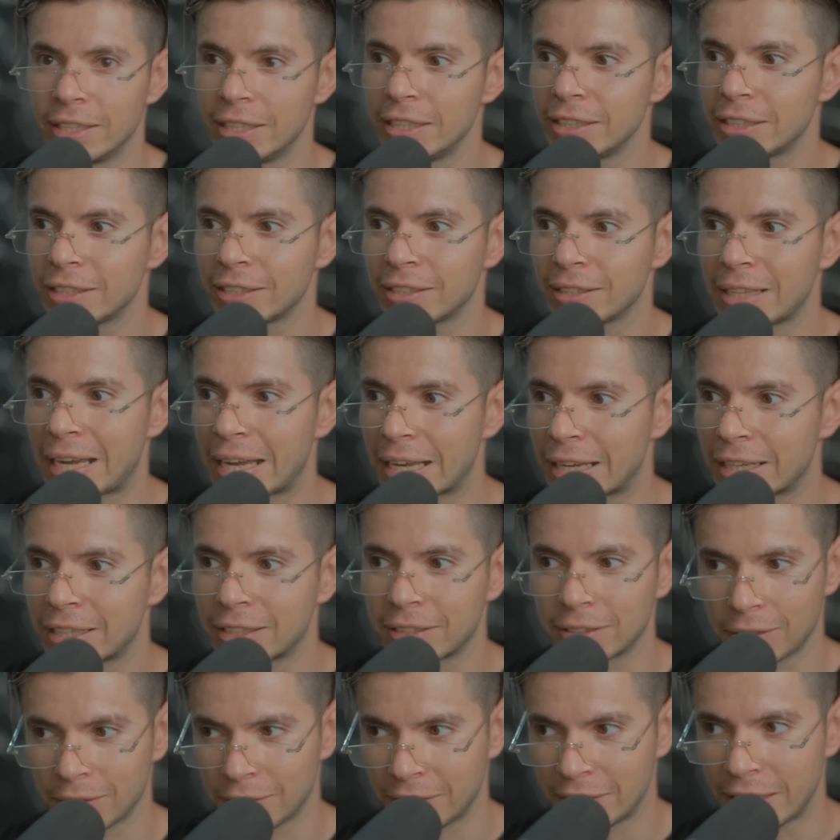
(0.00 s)
it. Like,
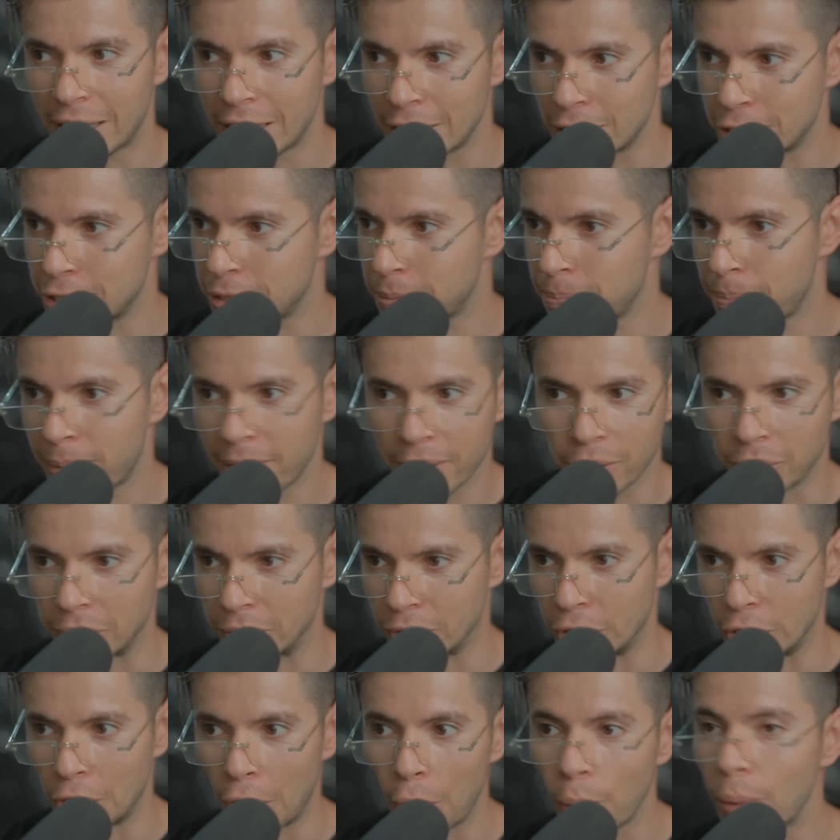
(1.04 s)
they
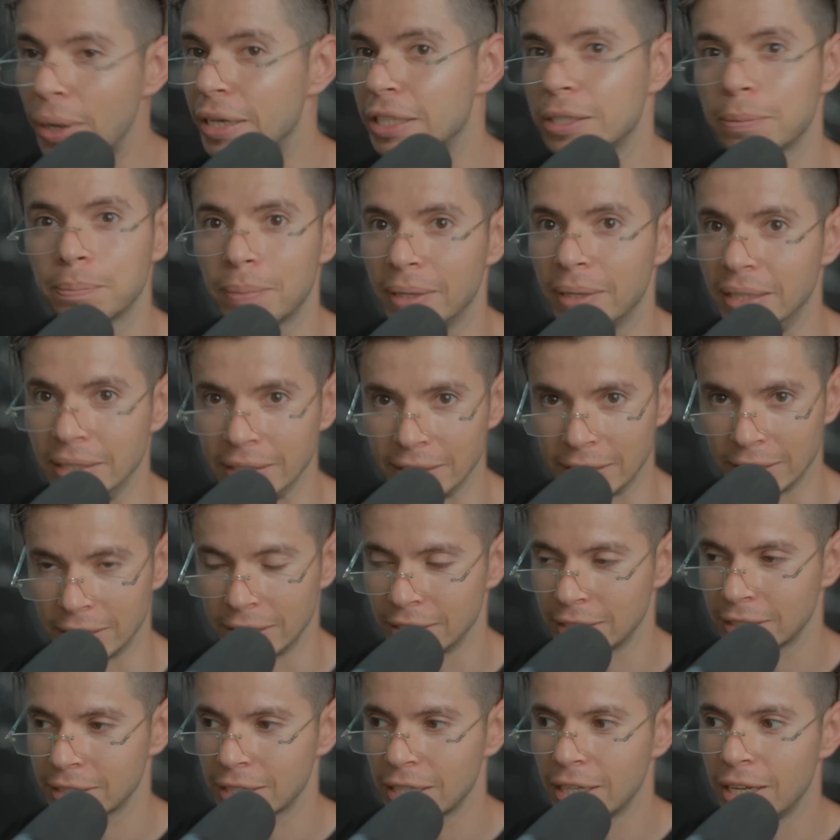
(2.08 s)
spared no
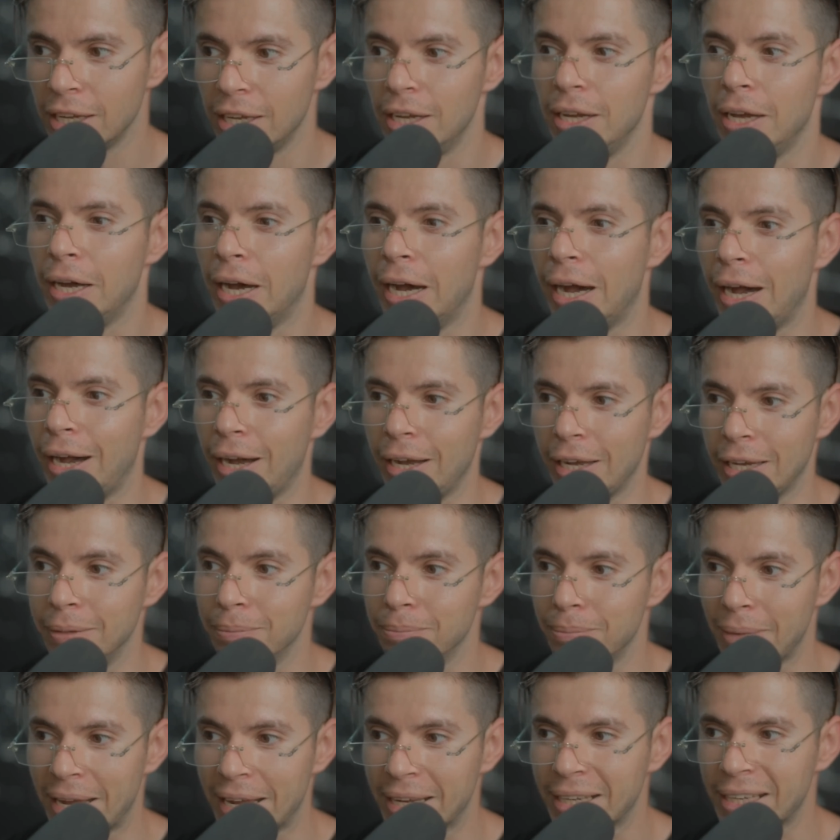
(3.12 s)
expenses
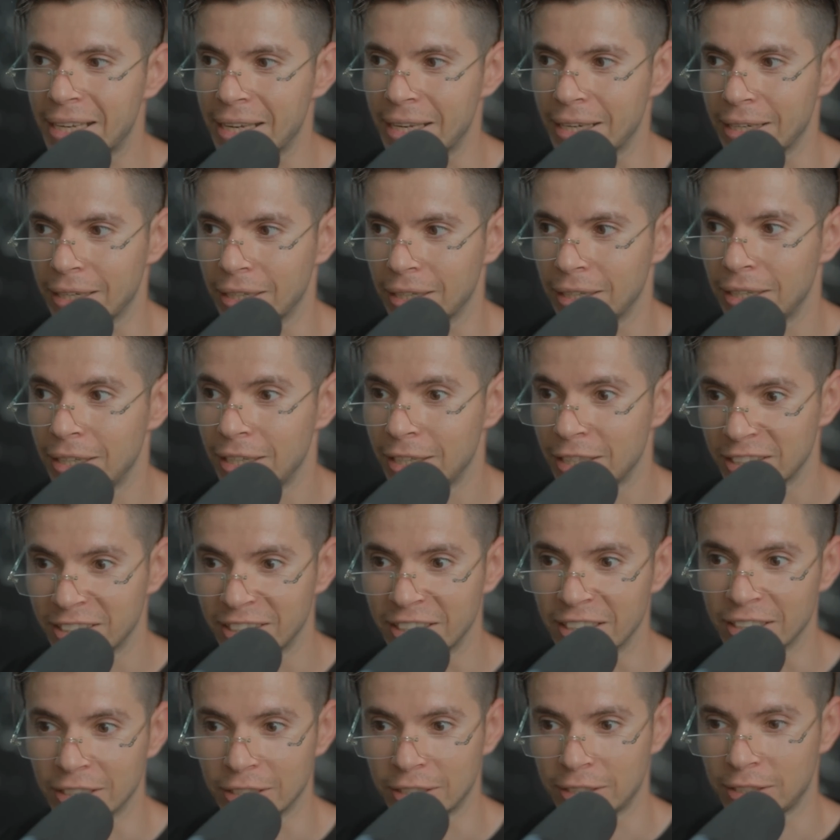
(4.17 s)
in making
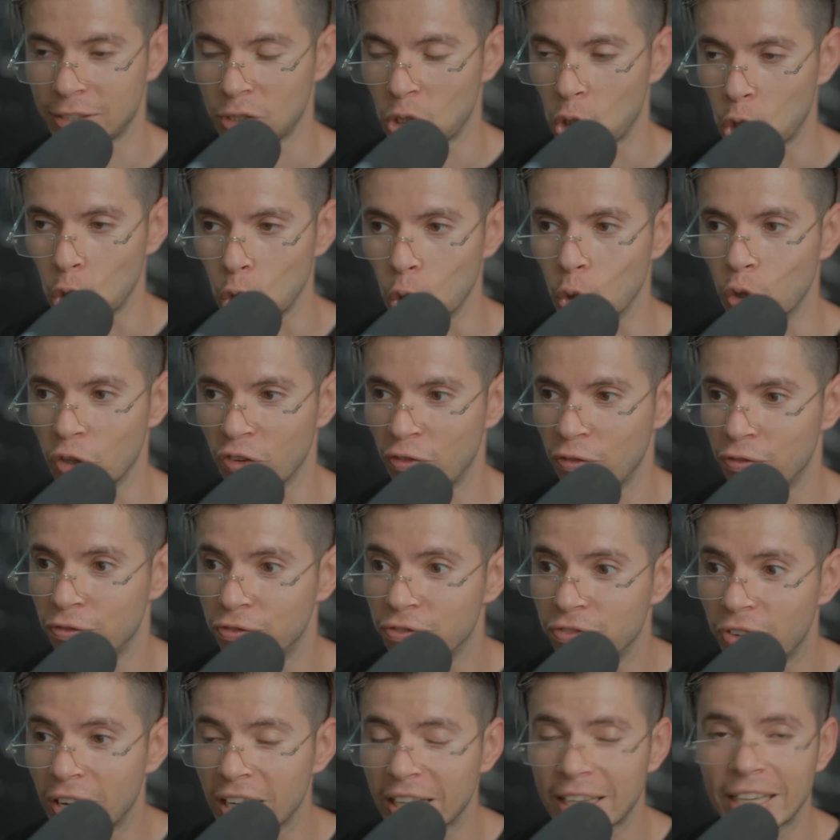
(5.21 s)
this look
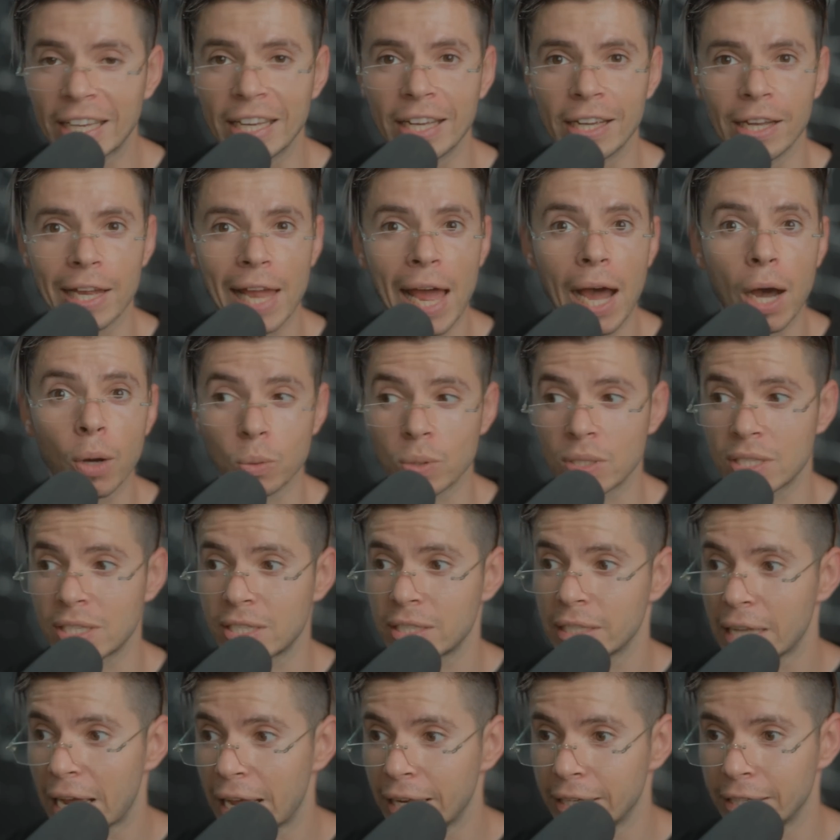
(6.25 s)
fucking
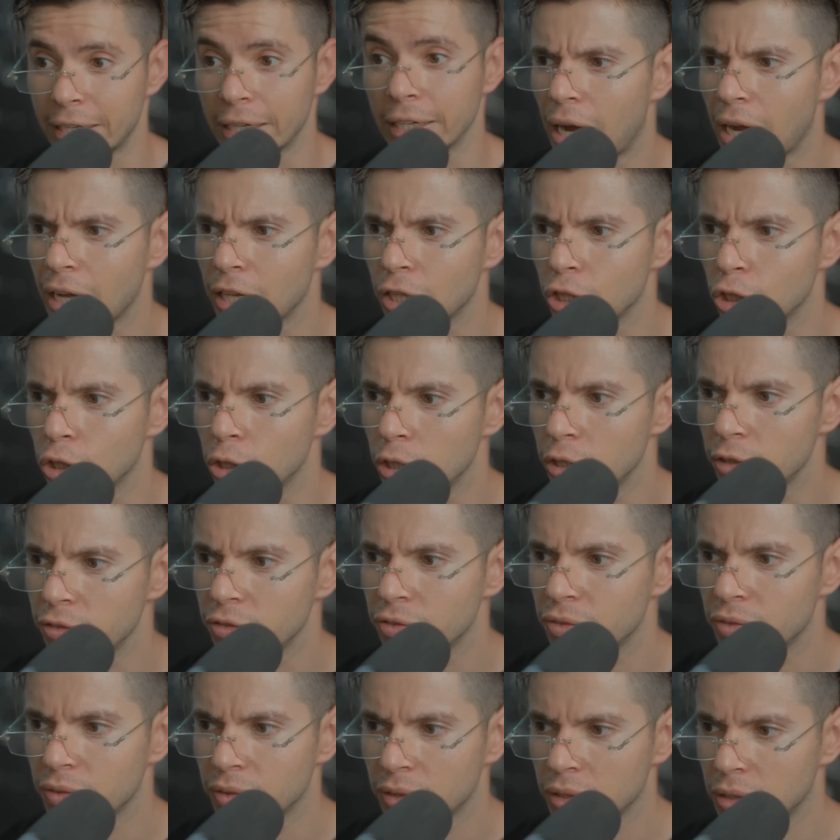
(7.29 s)
outstanding. I
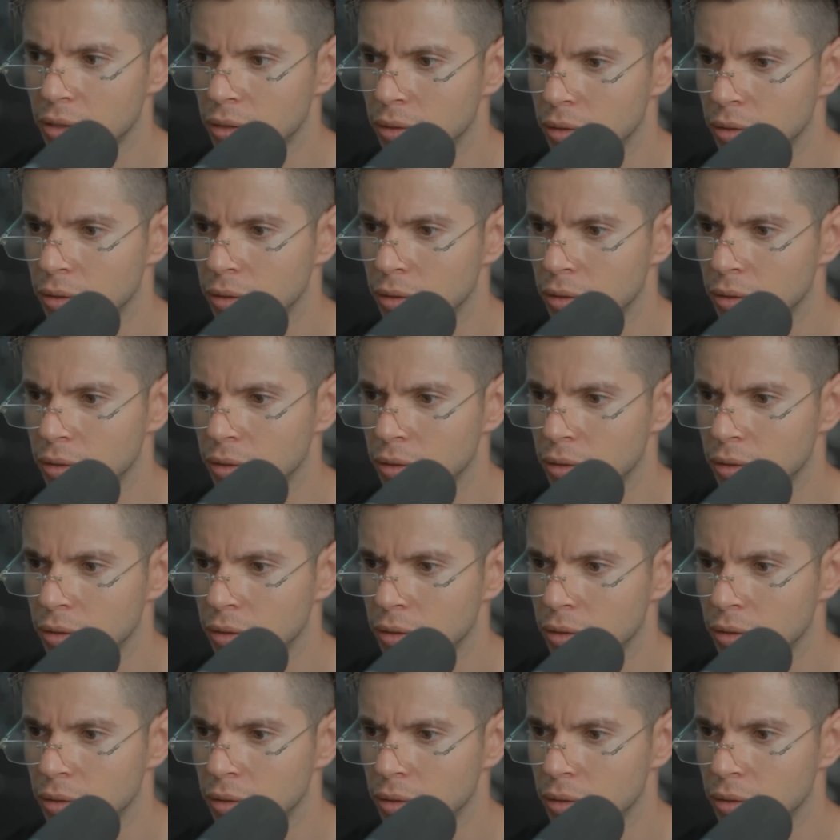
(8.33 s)
love